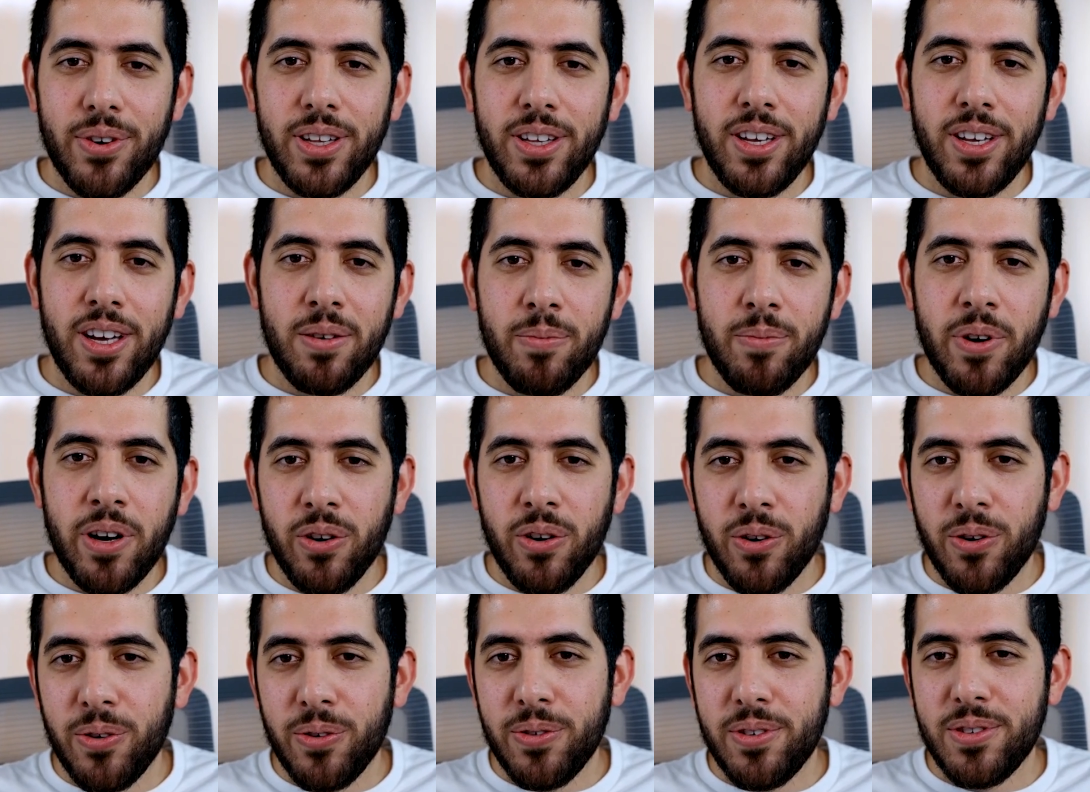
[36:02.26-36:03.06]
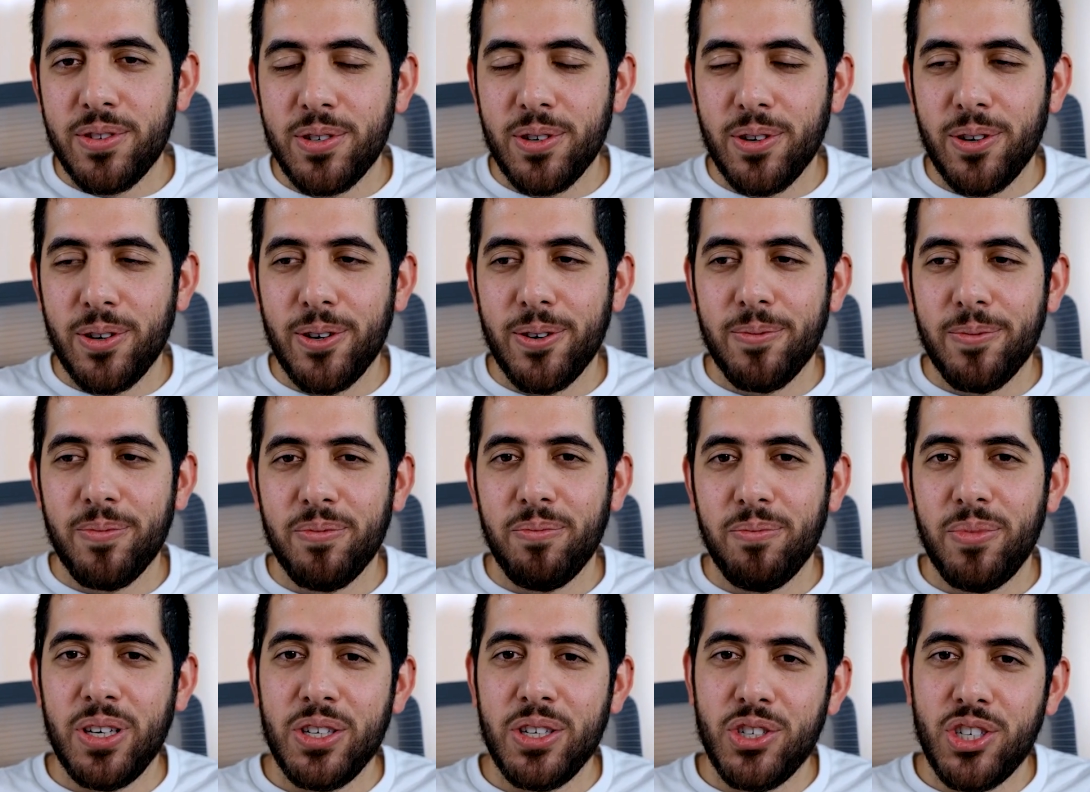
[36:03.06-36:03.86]
3D on my own. So,
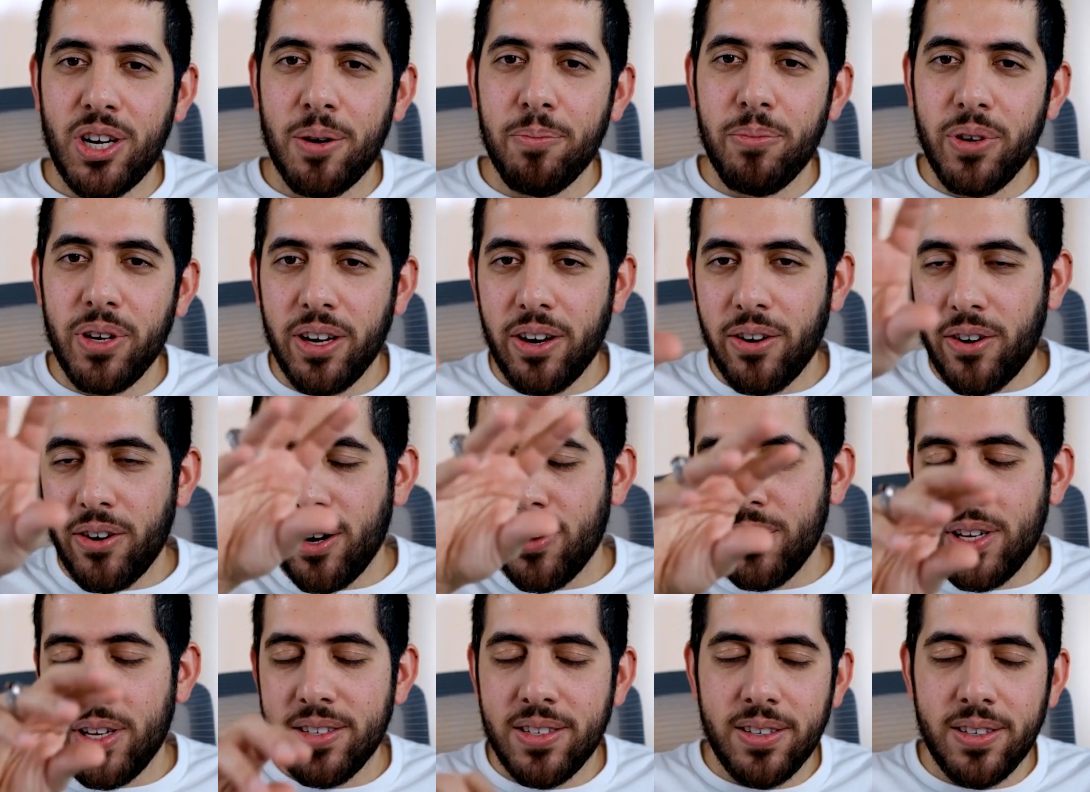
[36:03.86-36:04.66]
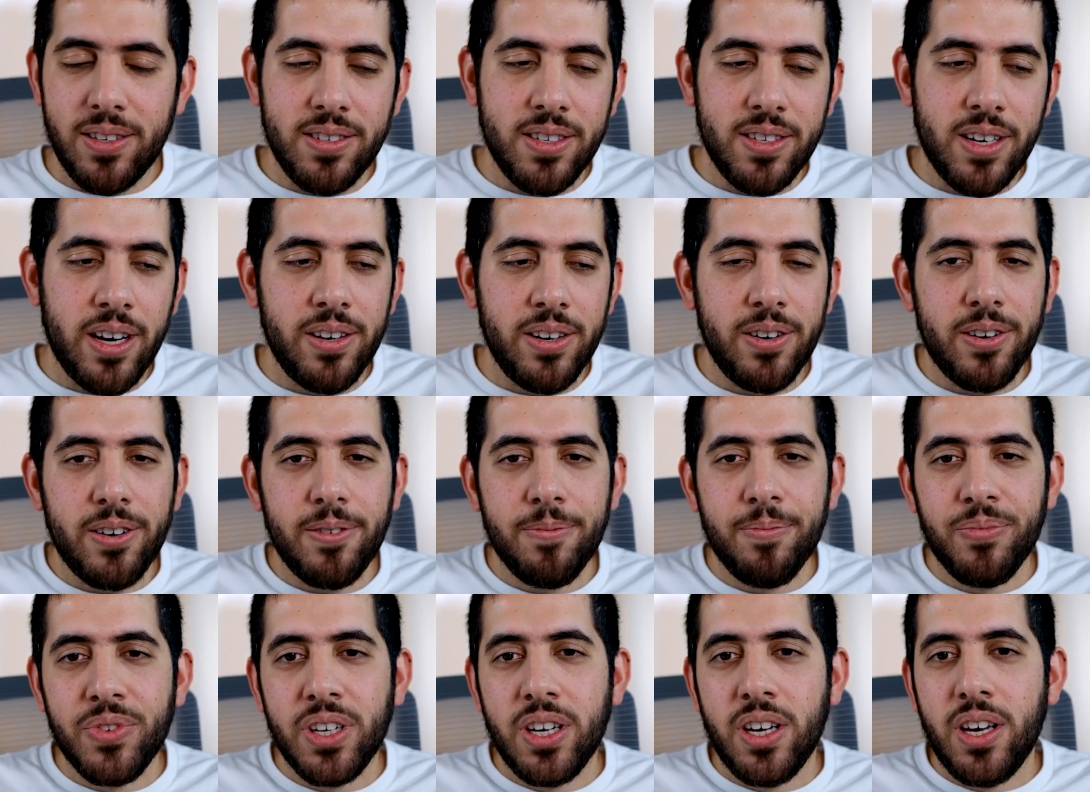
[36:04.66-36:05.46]
been jumping around as a designer.